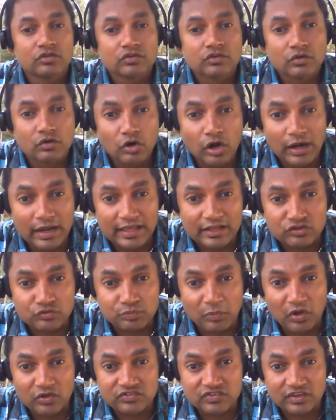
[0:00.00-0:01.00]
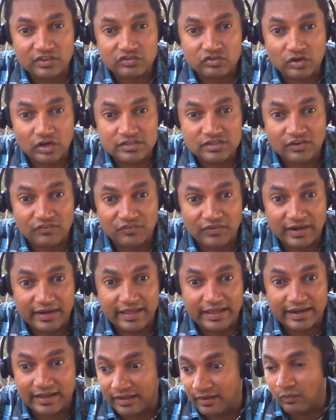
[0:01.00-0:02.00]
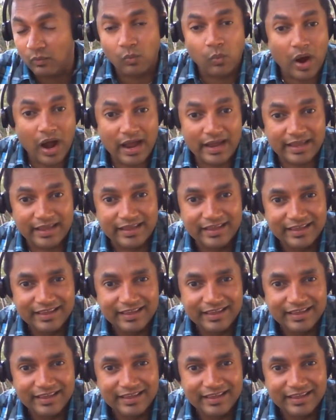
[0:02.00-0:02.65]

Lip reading: Rolex sponsors Roger Federer. Why?